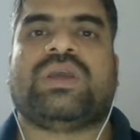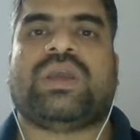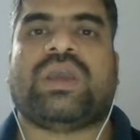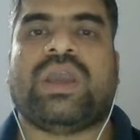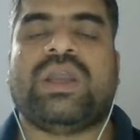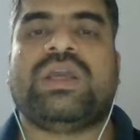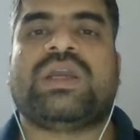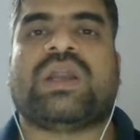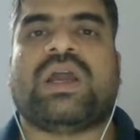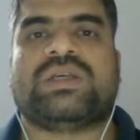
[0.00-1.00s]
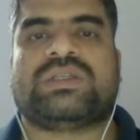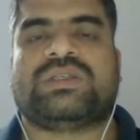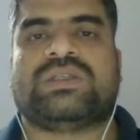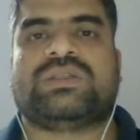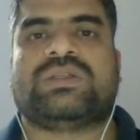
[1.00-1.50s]
any
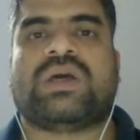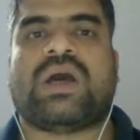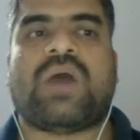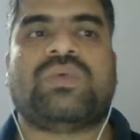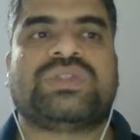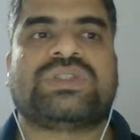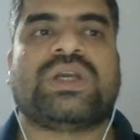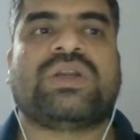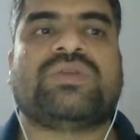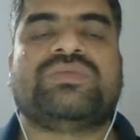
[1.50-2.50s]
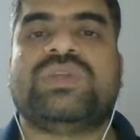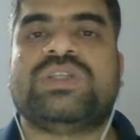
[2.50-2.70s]
classes outside of this